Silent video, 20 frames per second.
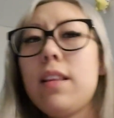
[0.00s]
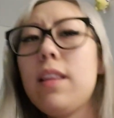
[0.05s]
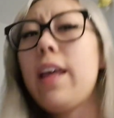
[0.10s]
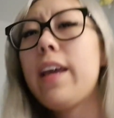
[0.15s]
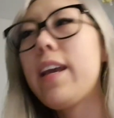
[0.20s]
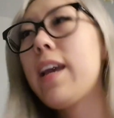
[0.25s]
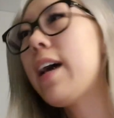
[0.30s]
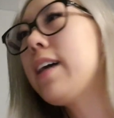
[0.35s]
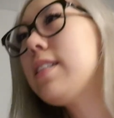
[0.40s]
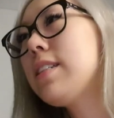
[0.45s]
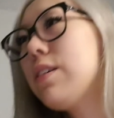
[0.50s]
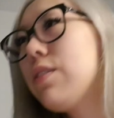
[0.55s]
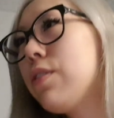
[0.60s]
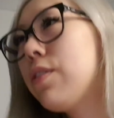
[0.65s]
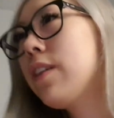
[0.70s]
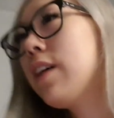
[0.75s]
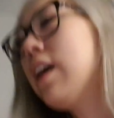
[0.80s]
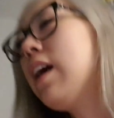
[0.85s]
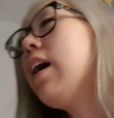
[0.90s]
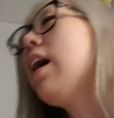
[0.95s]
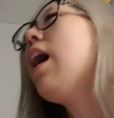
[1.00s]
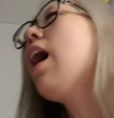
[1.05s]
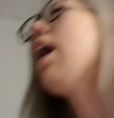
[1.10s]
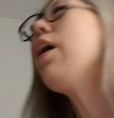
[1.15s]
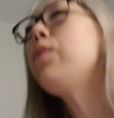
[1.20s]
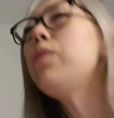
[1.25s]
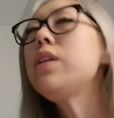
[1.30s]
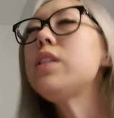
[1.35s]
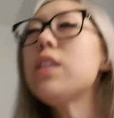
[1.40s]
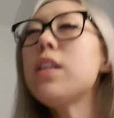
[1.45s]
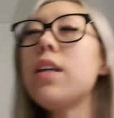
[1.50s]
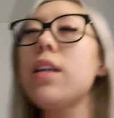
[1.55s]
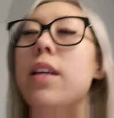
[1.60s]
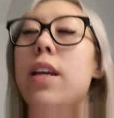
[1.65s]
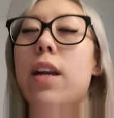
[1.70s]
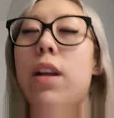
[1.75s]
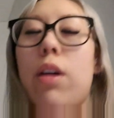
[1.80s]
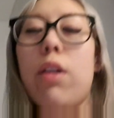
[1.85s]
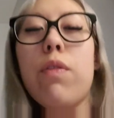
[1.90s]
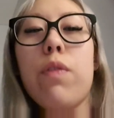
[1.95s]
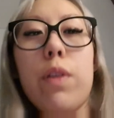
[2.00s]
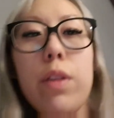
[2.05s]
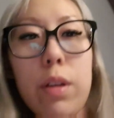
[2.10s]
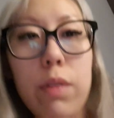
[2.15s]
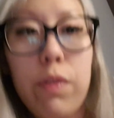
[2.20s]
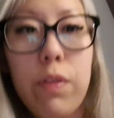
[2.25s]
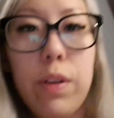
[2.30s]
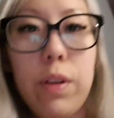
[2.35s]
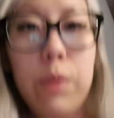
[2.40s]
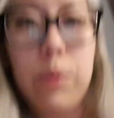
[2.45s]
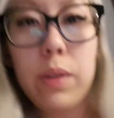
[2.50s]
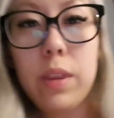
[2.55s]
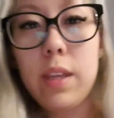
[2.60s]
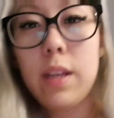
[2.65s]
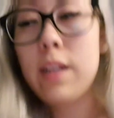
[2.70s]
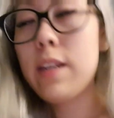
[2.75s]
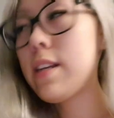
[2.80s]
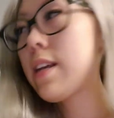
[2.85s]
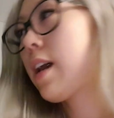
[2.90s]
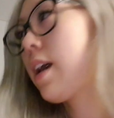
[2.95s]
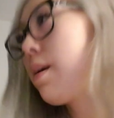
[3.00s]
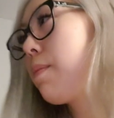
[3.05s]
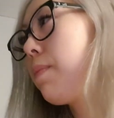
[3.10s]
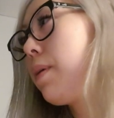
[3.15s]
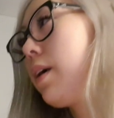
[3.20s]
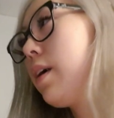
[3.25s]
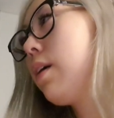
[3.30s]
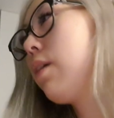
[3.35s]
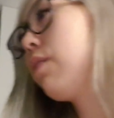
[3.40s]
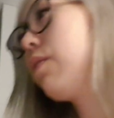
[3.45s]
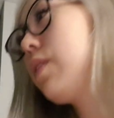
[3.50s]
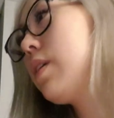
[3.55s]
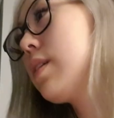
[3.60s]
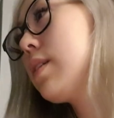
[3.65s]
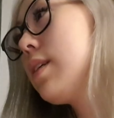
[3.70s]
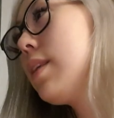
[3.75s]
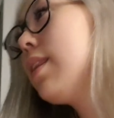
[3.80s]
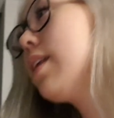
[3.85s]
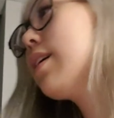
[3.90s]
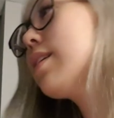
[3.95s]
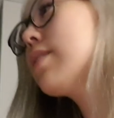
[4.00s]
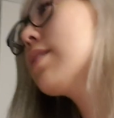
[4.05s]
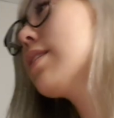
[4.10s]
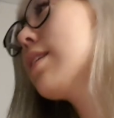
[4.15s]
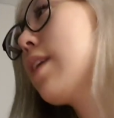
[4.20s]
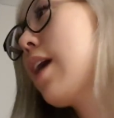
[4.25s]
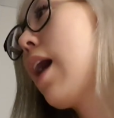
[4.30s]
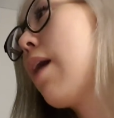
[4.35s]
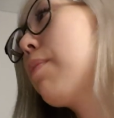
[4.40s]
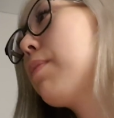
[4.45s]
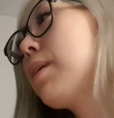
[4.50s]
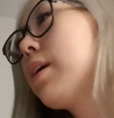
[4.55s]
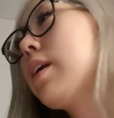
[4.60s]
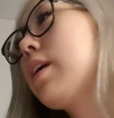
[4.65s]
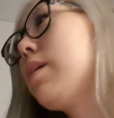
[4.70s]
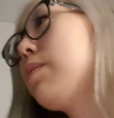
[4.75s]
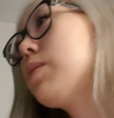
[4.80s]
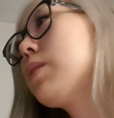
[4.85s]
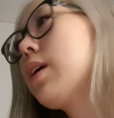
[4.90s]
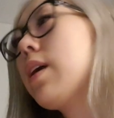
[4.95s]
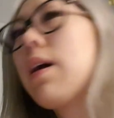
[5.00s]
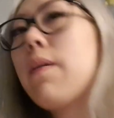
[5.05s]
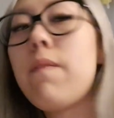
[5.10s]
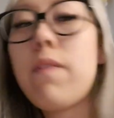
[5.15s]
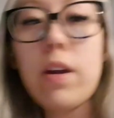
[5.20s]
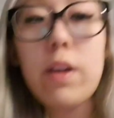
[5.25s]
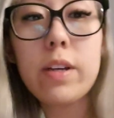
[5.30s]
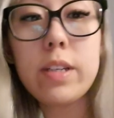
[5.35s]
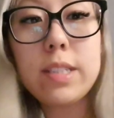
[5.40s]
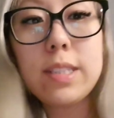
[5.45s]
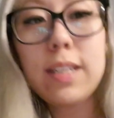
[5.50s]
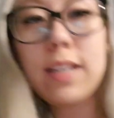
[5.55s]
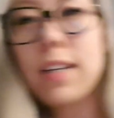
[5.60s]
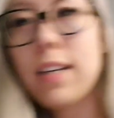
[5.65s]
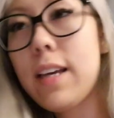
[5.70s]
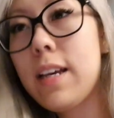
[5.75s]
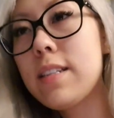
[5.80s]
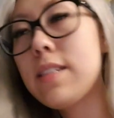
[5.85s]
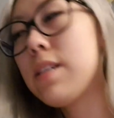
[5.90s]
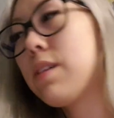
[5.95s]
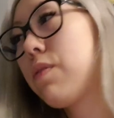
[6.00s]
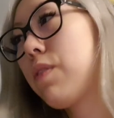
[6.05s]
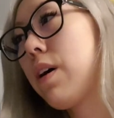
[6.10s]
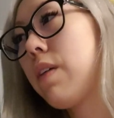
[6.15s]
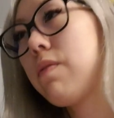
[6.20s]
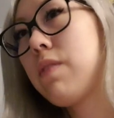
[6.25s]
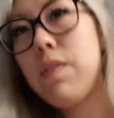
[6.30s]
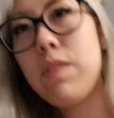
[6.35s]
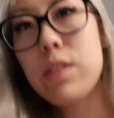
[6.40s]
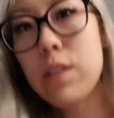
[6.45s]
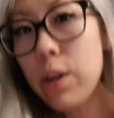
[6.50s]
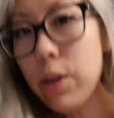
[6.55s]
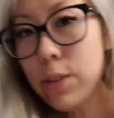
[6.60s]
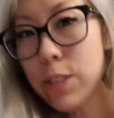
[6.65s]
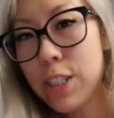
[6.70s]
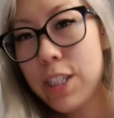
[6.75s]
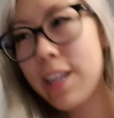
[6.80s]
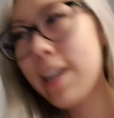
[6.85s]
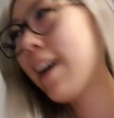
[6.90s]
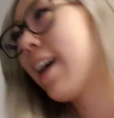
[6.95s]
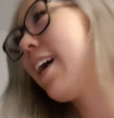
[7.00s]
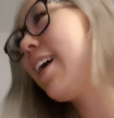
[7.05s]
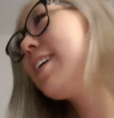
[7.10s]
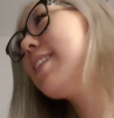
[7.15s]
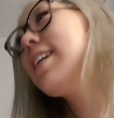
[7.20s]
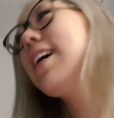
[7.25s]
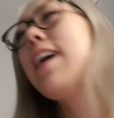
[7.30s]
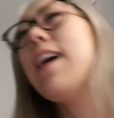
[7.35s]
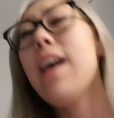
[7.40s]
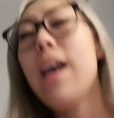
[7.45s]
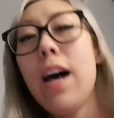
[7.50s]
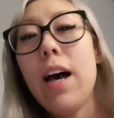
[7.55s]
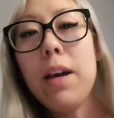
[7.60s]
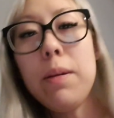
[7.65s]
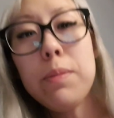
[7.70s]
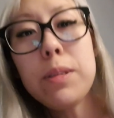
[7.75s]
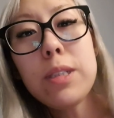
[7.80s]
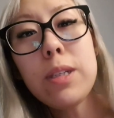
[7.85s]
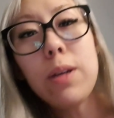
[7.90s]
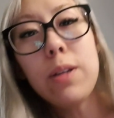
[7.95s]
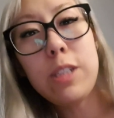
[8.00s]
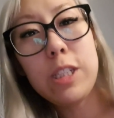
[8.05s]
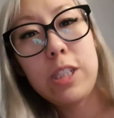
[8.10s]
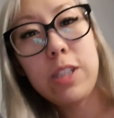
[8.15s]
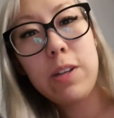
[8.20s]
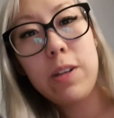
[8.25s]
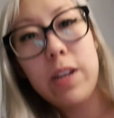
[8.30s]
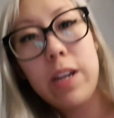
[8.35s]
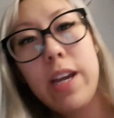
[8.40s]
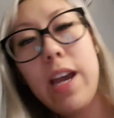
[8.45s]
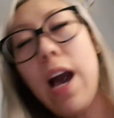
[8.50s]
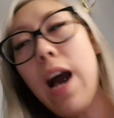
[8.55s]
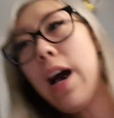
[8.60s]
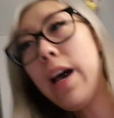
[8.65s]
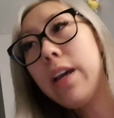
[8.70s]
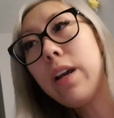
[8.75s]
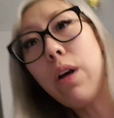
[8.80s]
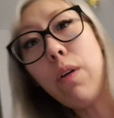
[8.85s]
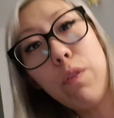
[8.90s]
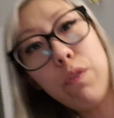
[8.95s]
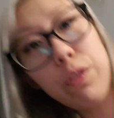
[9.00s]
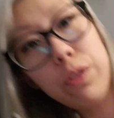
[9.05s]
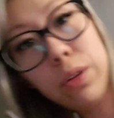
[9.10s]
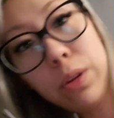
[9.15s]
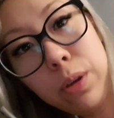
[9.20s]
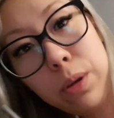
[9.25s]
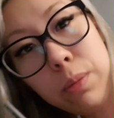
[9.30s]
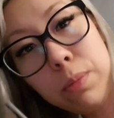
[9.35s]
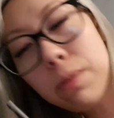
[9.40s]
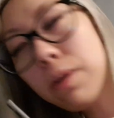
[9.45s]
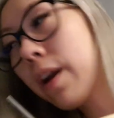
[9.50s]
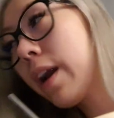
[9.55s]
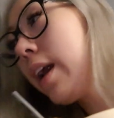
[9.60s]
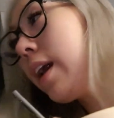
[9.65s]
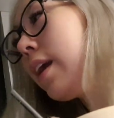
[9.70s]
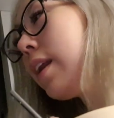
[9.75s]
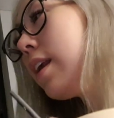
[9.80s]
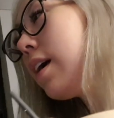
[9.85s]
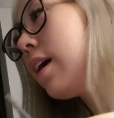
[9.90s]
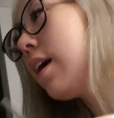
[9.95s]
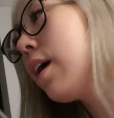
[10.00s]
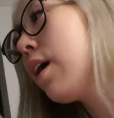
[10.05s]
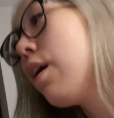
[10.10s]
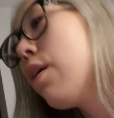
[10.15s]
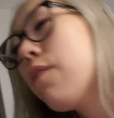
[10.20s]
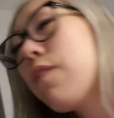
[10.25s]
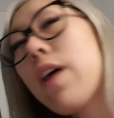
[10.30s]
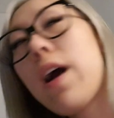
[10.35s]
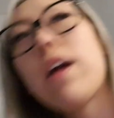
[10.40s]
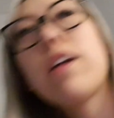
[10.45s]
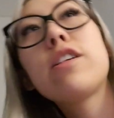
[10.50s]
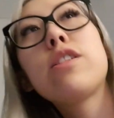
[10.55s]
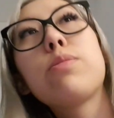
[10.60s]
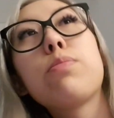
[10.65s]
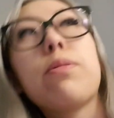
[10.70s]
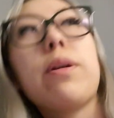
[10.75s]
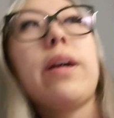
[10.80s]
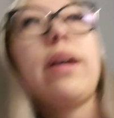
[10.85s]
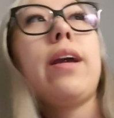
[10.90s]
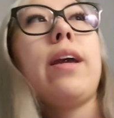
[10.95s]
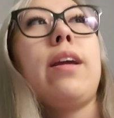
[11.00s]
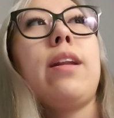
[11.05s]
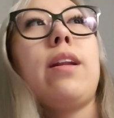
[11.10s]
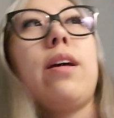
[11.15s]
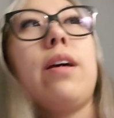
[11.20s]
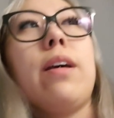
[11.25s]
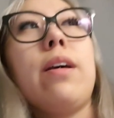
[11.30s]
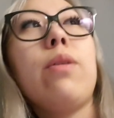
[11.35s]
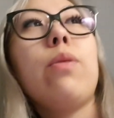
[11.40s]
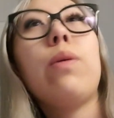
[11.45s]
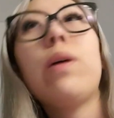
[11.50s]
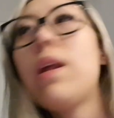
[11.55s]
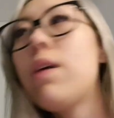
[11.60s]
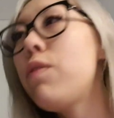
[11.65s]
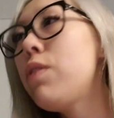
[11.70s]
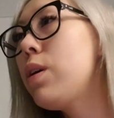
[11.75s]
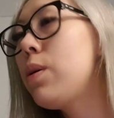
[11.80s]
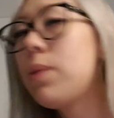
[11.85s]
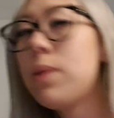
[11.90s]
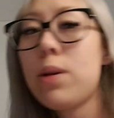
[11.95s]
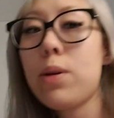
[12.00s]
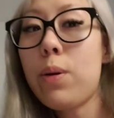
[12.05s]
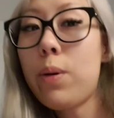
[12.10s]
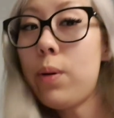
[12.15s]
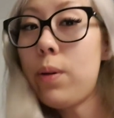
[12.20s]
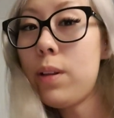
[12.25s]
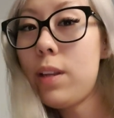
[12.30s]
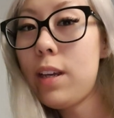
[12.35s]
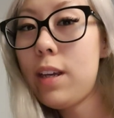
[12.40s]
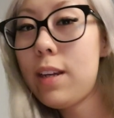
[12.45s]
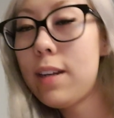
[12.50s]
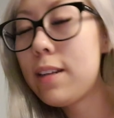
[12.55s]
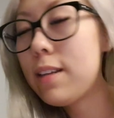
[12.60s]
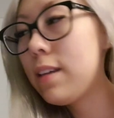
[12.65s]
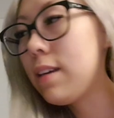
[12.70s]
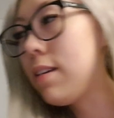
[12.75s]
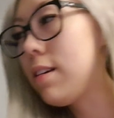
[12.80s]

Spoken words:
Like, as if I wish I could get over the flu within a day, but obviously that doesn't happen. I keep saying I'm very sick as if I've never told you guys. I'm so sorry. I got flu brain, virus brain, whatever you want to call it.